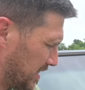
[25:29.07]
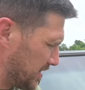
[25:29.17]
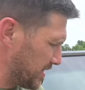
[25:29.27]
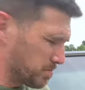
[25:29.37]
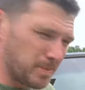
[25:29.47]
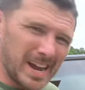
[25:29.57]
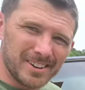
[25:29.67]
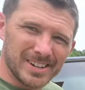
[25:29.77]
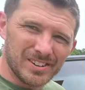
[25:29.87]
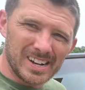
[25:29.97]
this
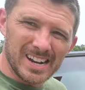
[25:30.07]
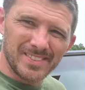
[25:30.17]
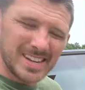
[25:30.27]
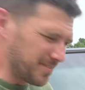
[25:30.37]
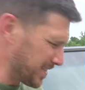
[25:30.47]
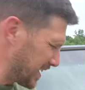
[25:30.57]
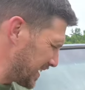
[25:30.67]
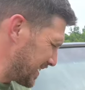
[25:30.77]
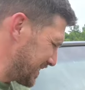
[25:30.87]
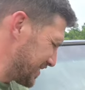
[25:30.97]
battery ground that I've
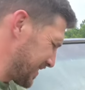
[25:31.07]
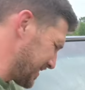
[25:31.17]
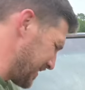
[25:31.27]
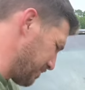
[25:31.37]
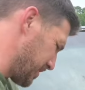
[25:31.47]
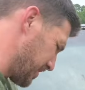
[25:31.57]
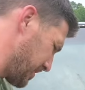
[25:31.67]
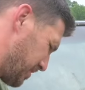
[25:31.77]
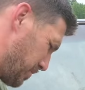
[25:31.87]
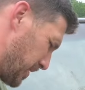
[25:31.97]
got. It just seems
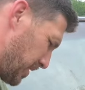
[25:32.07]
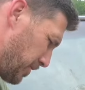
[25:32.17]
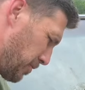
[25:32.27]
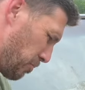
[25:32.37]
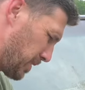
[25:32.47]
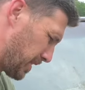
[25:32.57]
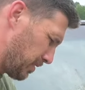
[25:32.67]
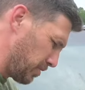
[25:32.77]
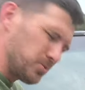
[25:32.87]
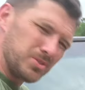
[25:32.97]
to be a little bit
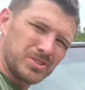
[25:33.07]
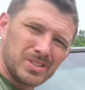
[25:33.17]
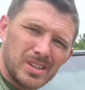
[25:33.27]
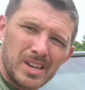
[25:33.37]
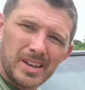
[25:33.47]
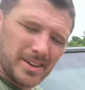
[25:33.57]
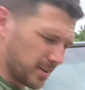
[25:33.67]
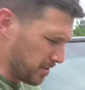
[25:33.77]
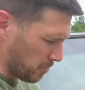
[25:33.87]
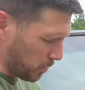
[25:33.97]
loose
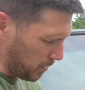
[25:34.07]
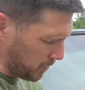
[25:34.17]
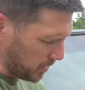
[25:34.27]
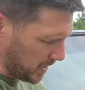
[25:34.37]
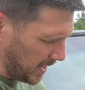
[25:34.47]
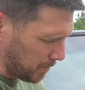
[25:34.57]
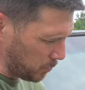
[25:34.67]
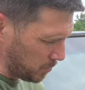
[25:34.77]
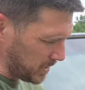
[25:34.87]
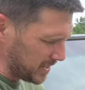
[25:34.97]
here where the
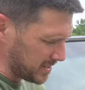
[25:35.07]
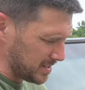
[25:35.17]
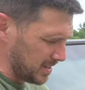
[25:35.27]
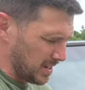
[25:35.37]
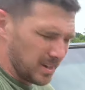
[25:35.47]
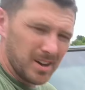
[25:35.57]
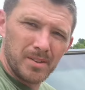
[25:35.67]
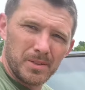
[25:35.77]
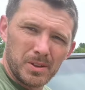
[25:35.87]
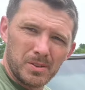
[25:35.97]
cable meets the
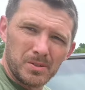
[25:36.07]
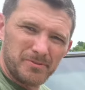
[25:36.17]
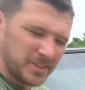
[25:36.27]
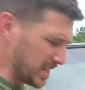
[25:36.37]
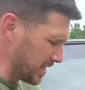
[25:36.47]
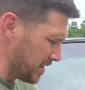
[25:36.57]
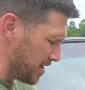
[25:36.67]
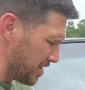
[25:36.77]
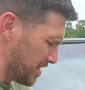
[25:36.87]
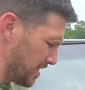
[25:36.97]
little fitting
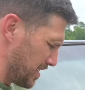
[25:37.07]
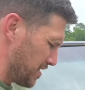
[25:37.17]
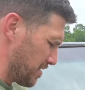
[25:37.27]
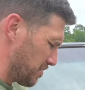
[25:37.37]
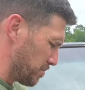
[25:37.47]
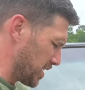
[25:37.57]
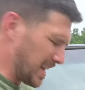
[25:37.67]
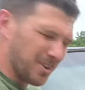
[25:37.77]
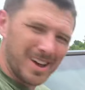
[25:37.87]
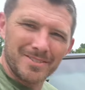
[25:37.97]
here, but I
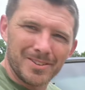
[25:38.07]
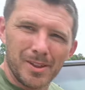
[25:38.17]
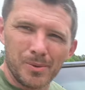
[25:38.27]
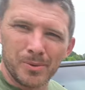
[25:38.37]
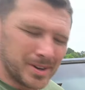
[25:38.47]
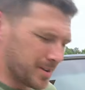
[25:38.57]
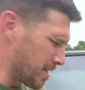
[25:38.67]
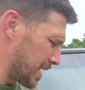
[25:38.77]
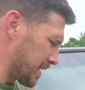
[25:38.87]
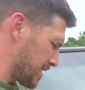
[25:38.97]
don't have another one here
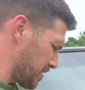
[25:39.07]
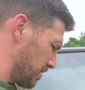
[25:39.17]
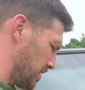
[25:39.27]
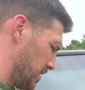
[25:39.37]
right now